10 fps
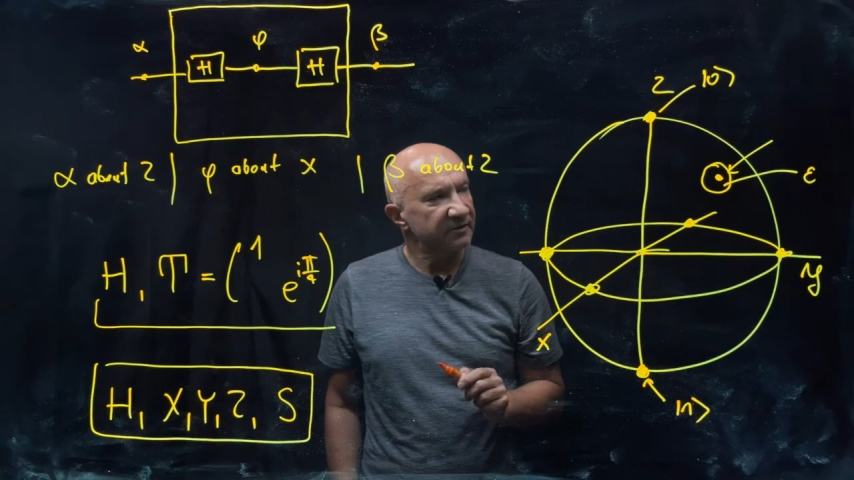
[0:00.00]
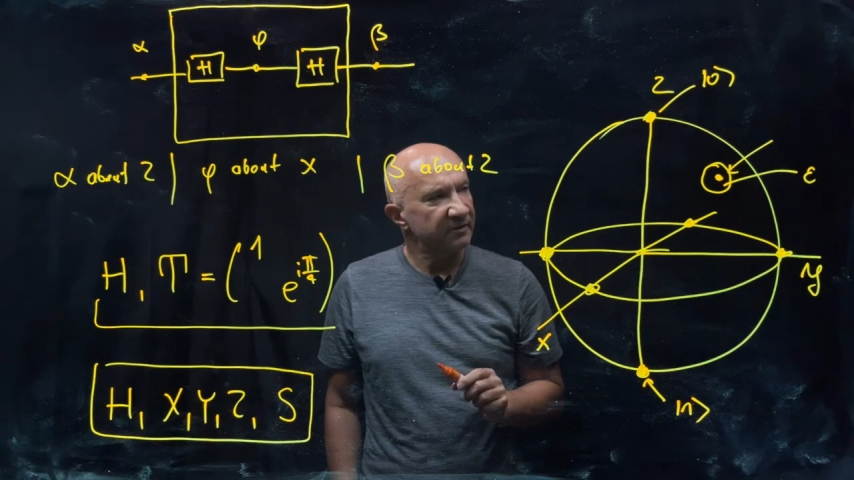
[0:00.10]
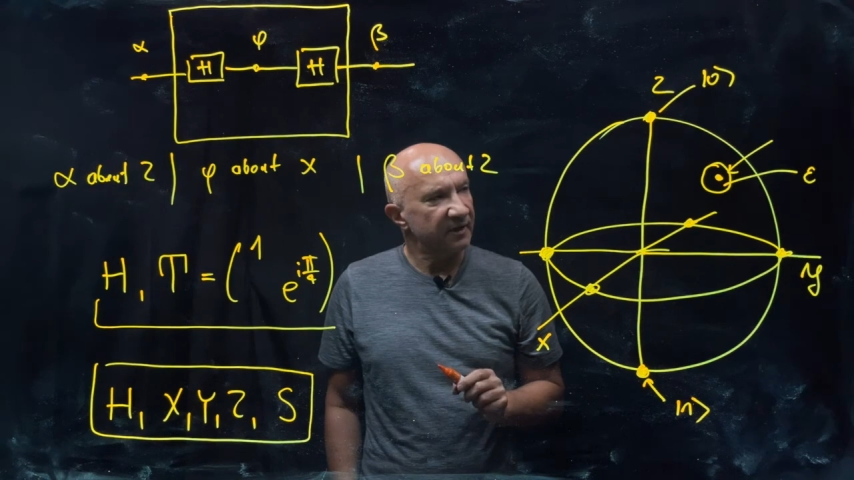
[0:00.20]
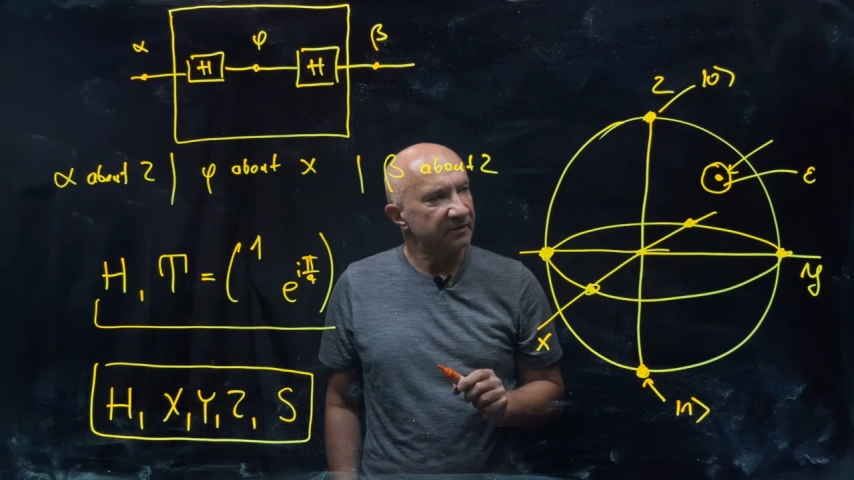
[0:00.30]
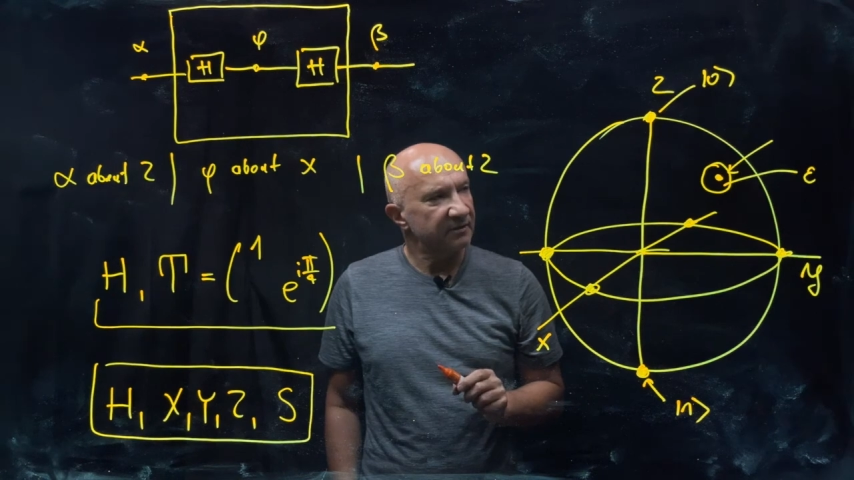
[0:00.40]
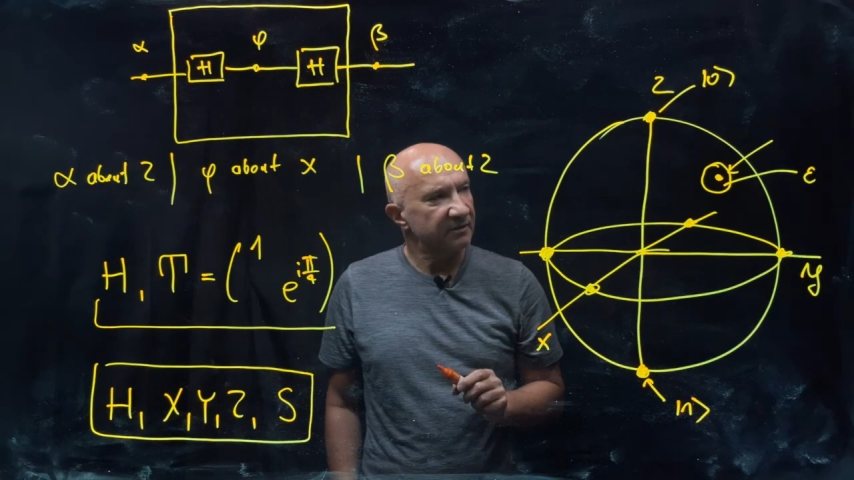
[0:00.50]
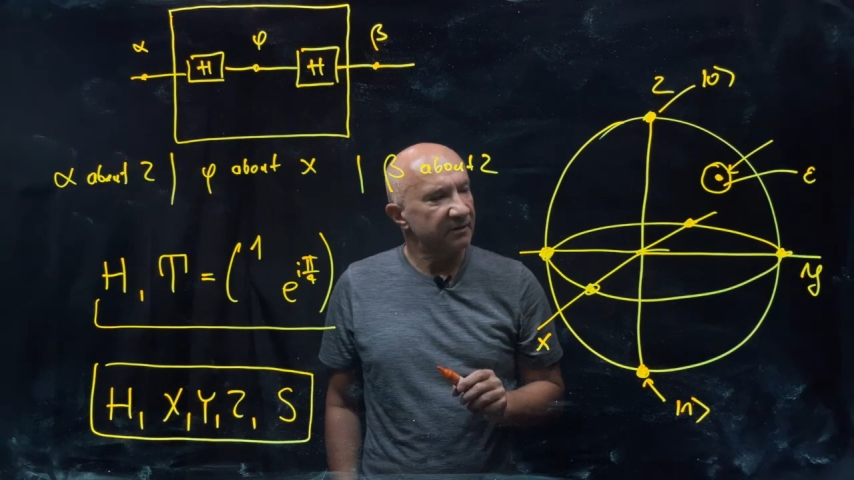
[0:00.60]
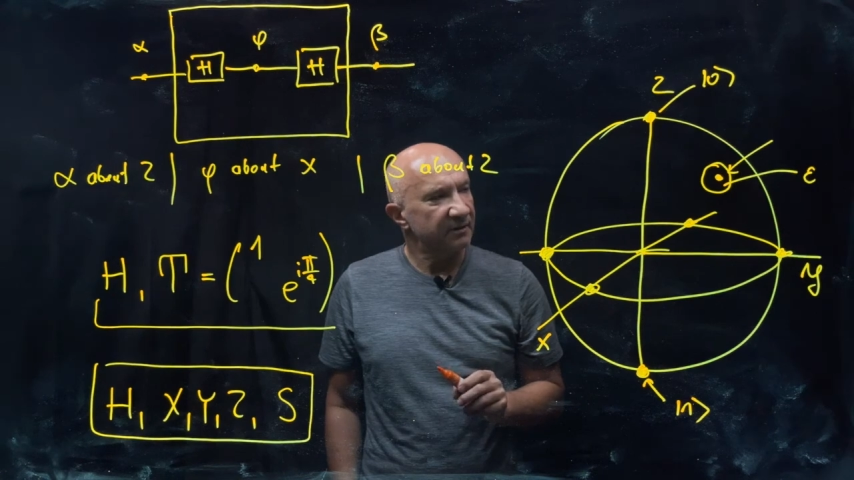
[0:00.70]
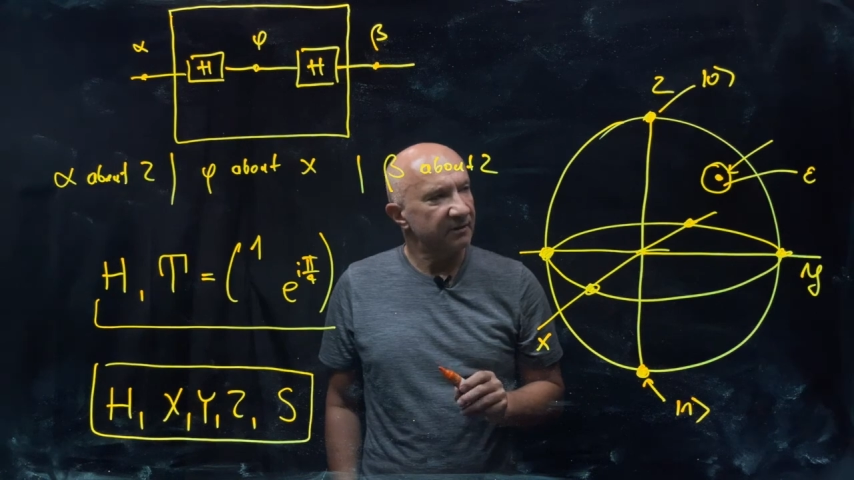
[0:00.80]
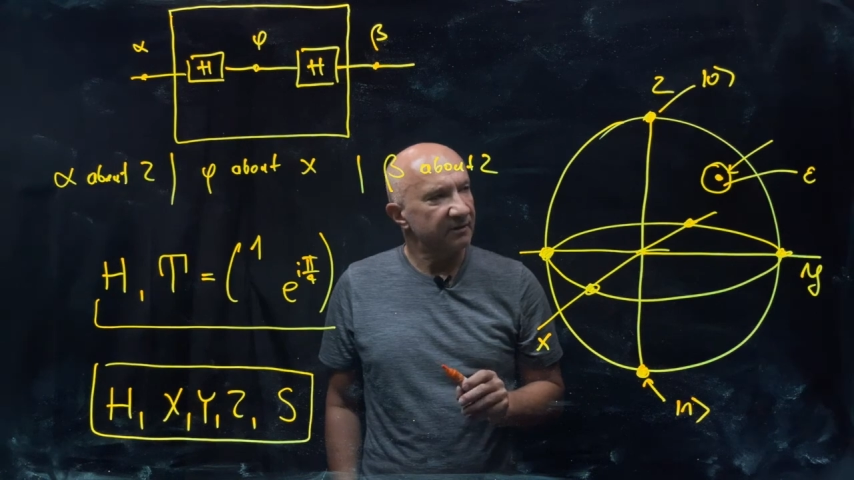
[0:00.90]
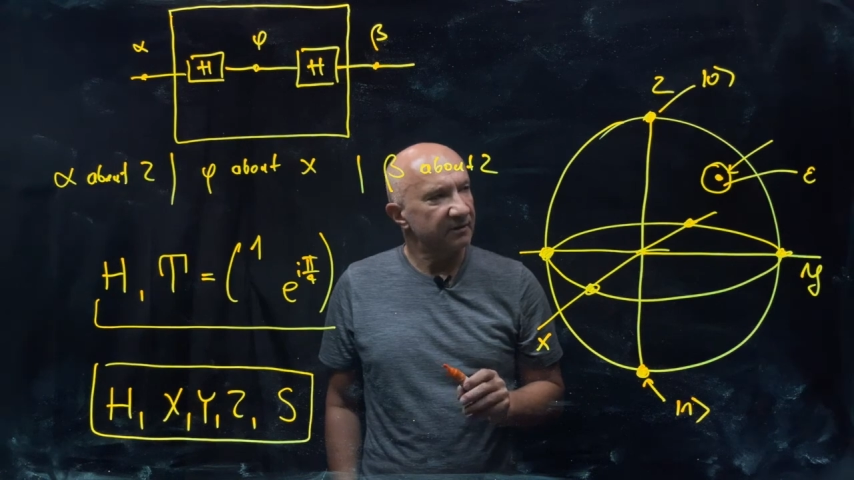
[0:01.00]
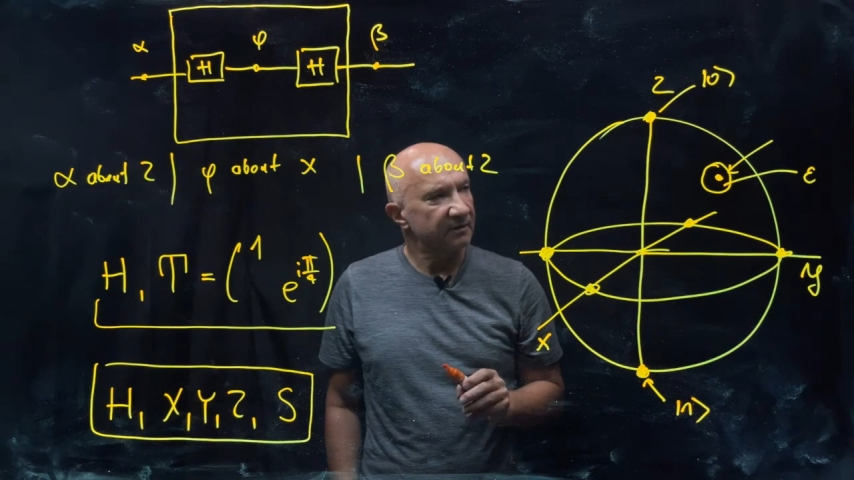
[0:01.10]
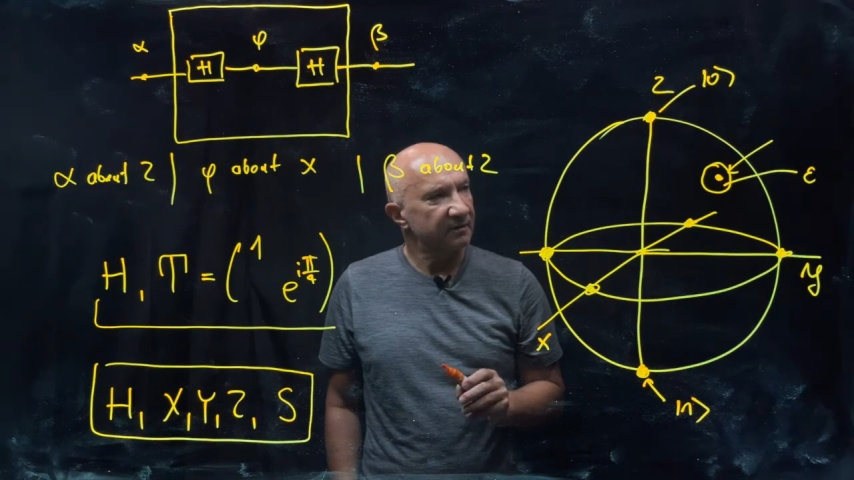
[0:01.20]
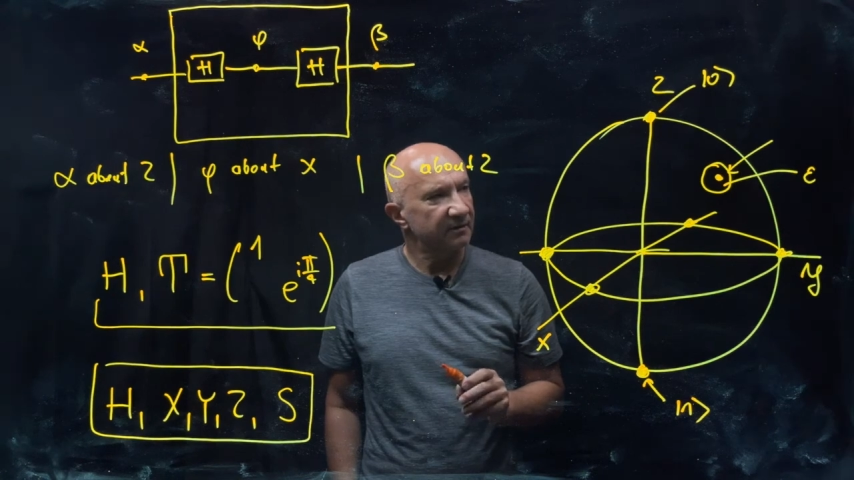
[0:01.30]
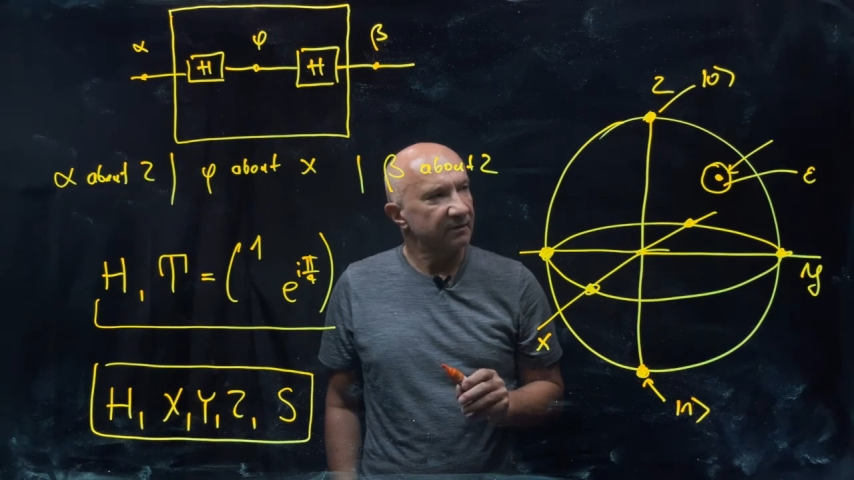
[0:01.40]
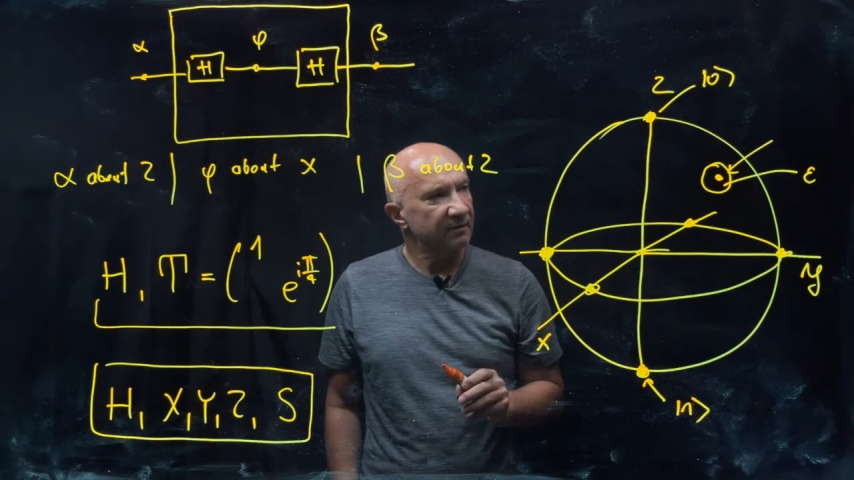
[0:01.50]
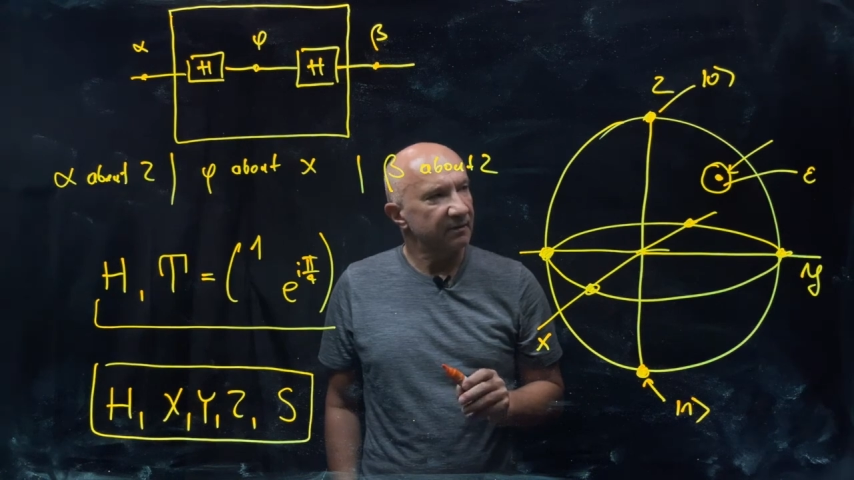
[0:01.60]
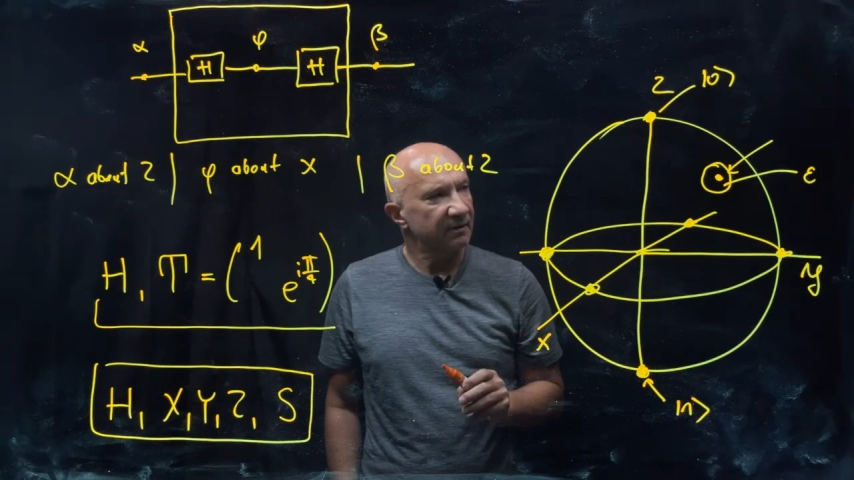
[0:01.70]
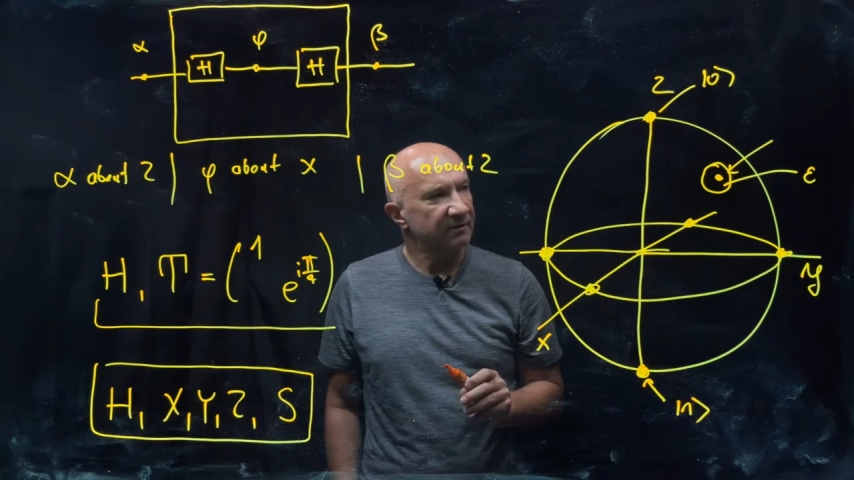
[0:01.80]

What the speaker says: that it